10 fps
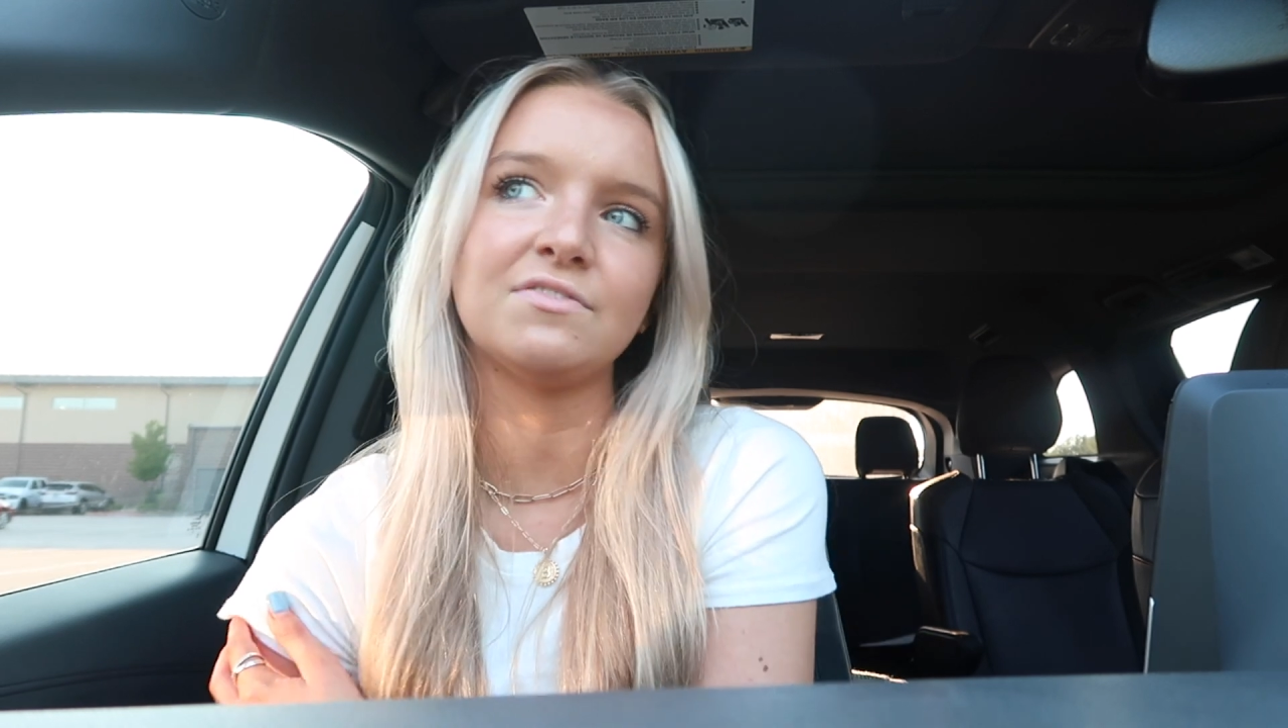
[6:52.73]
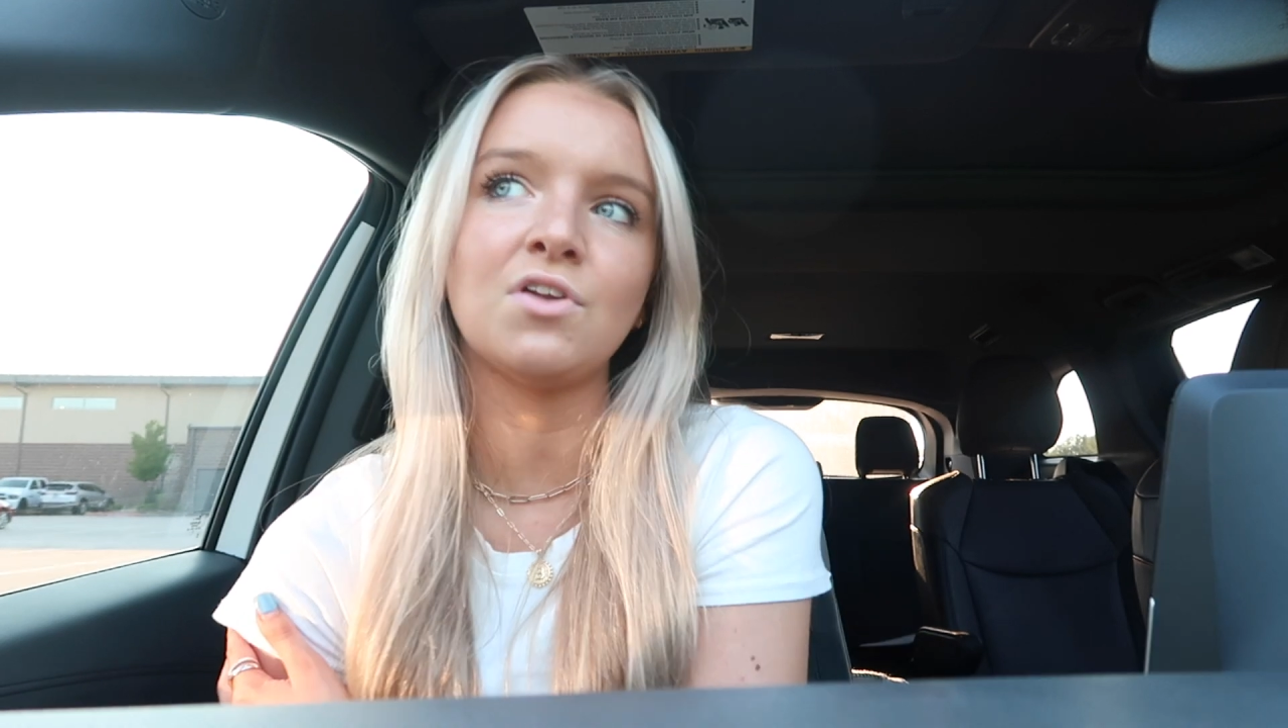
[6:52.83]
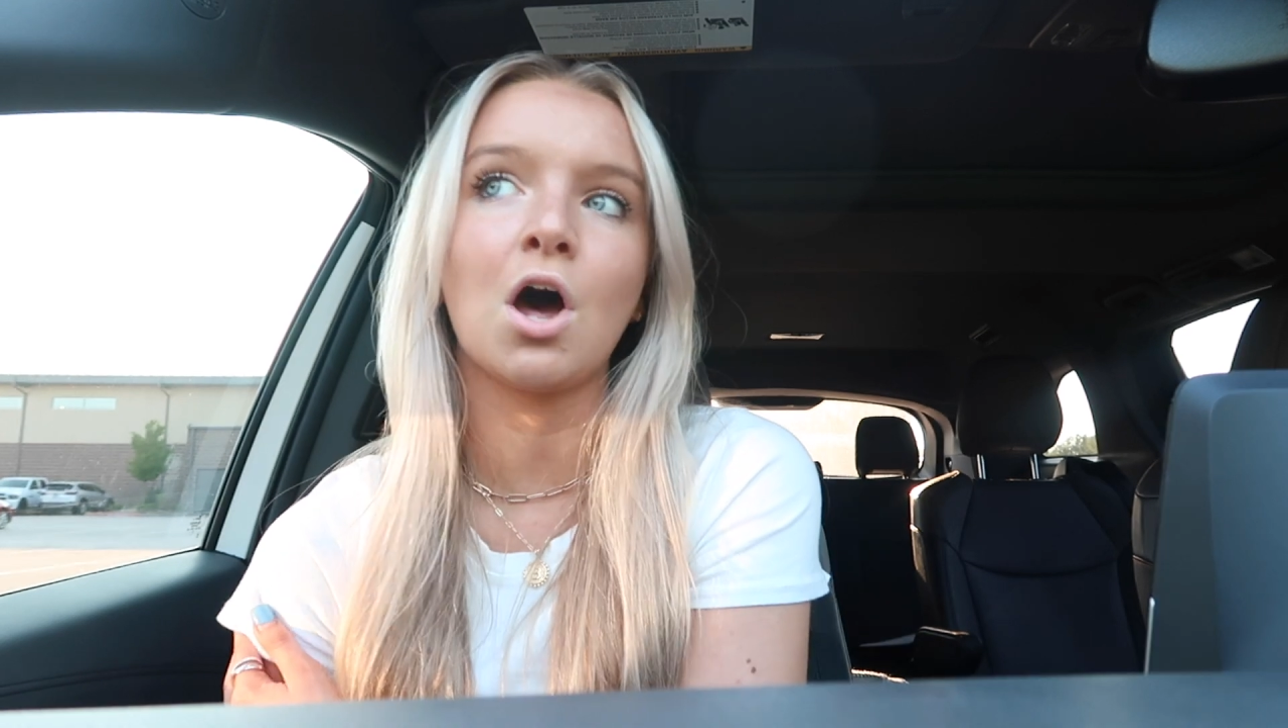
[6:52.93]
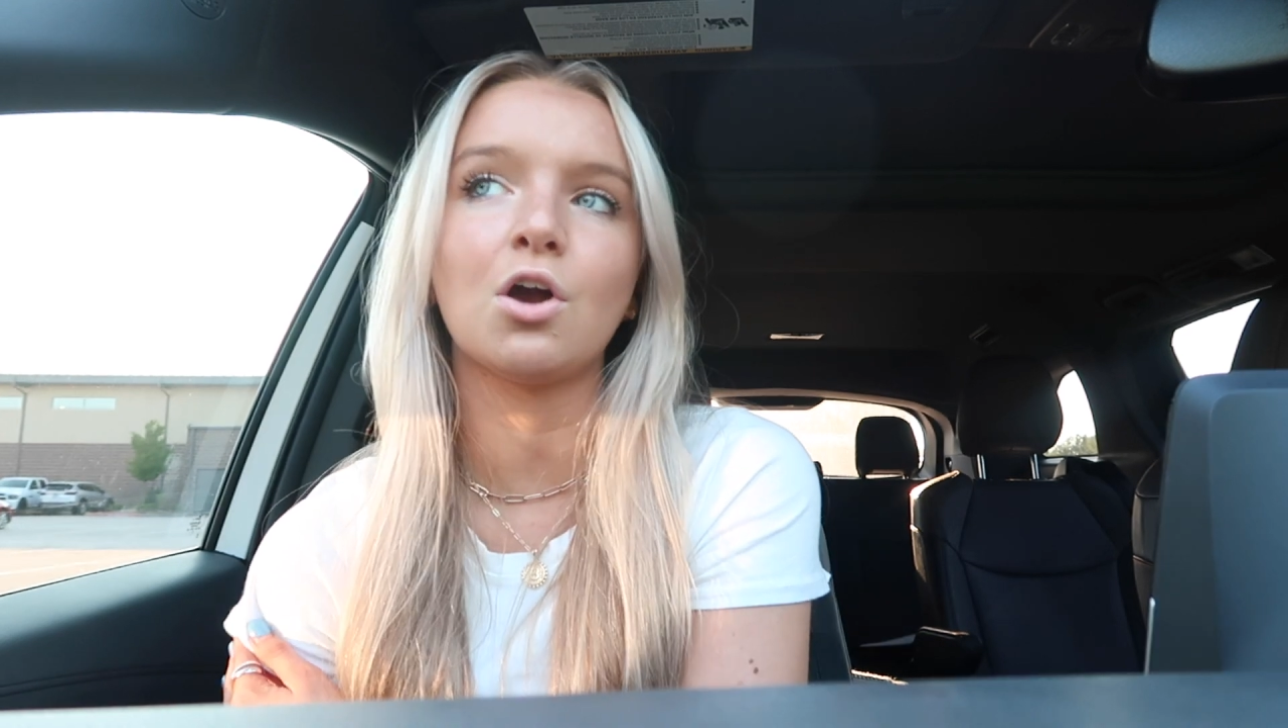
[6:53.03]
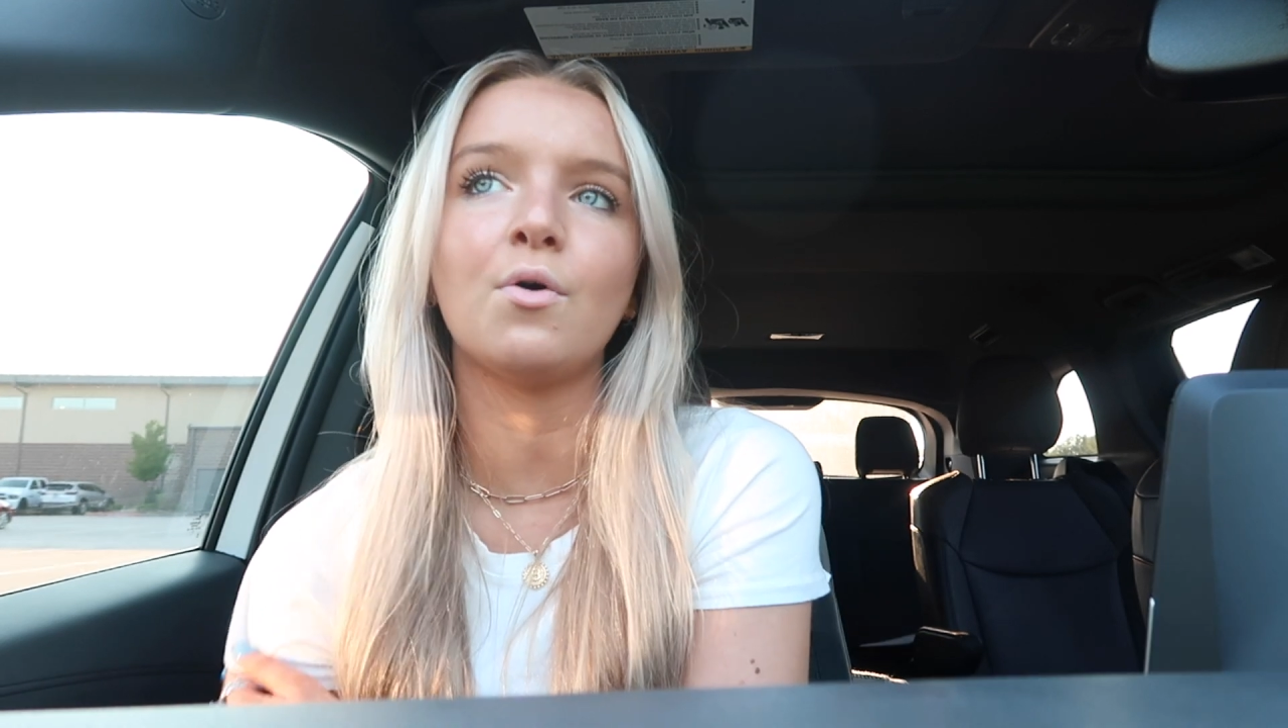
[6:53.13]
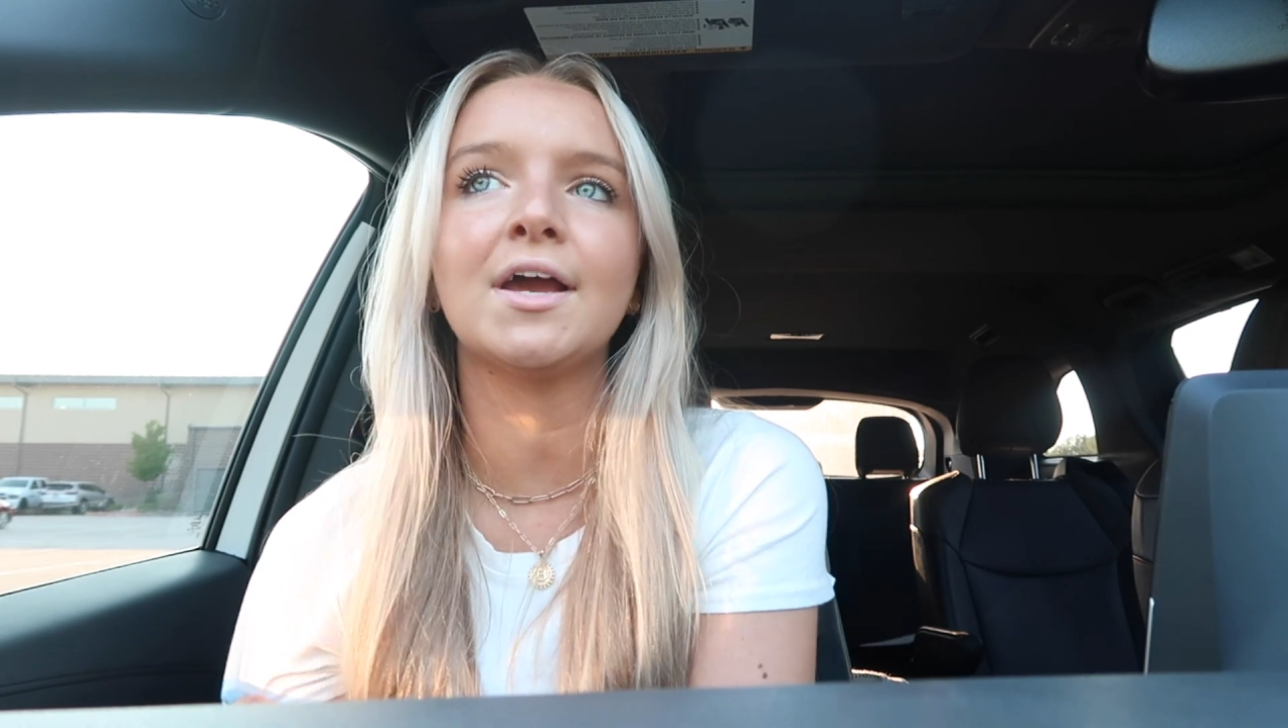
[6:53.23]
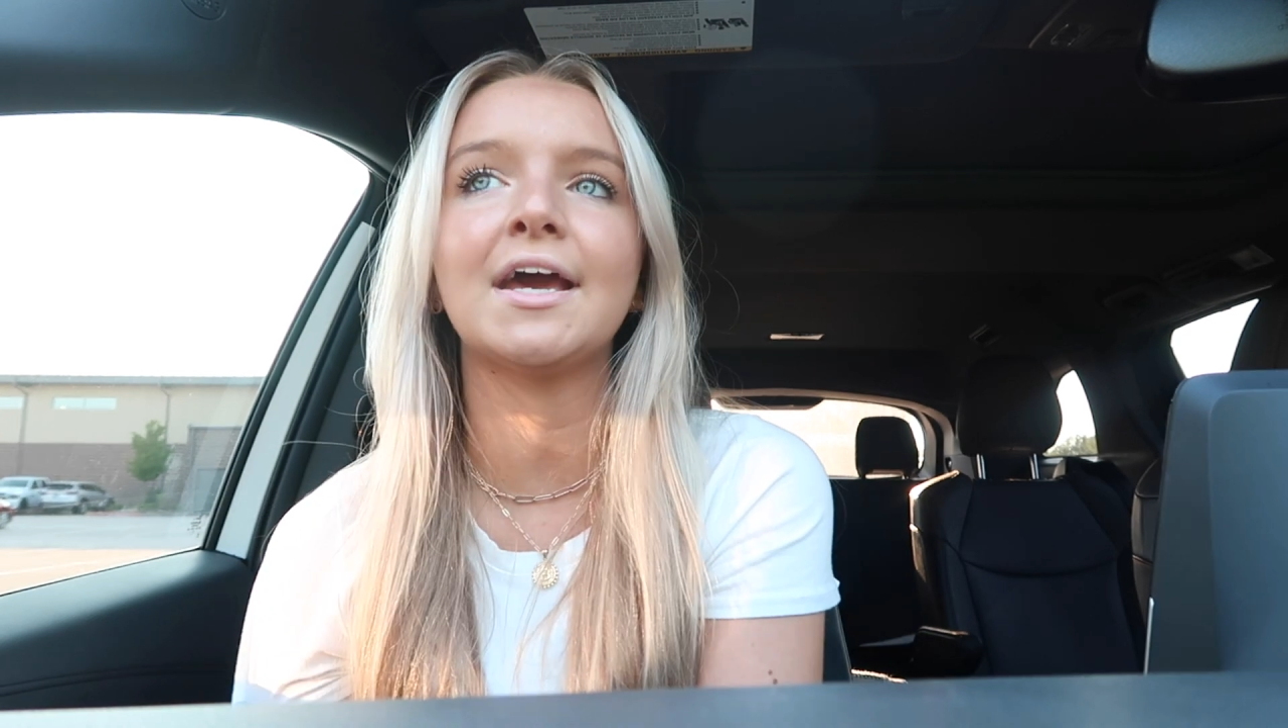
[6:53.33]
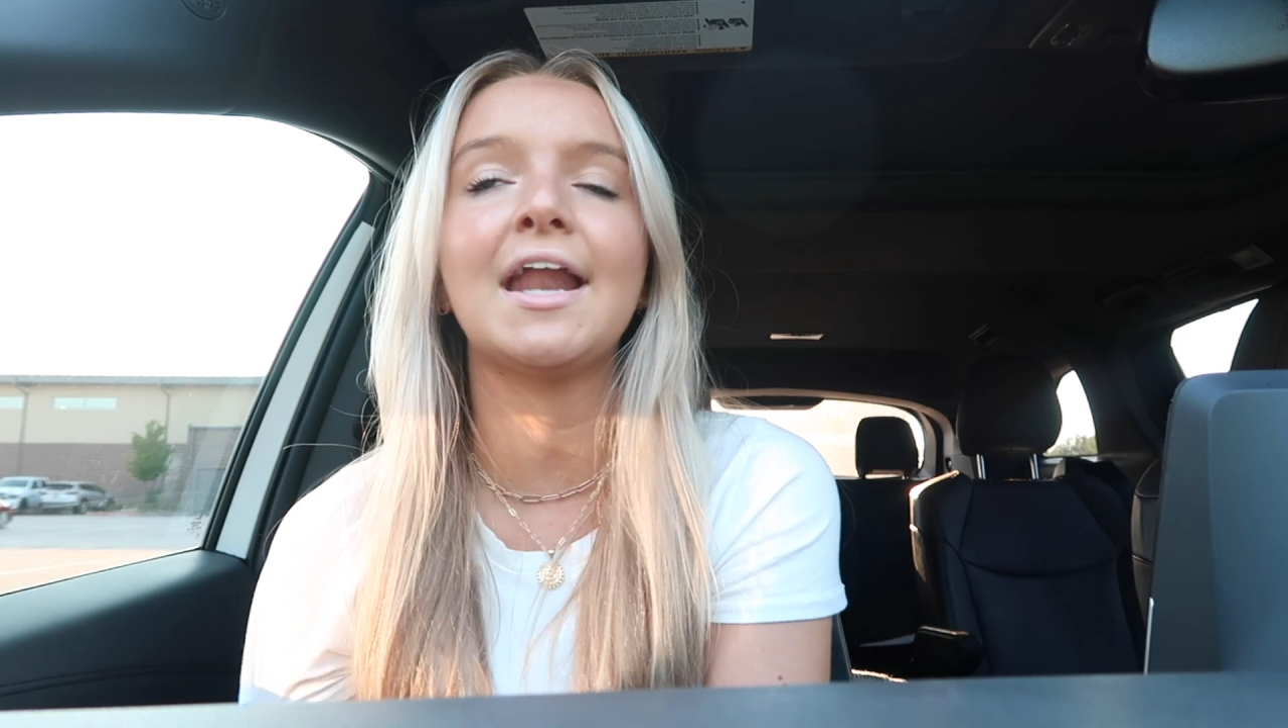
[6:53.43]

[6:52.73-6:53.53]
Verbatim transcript: of not going.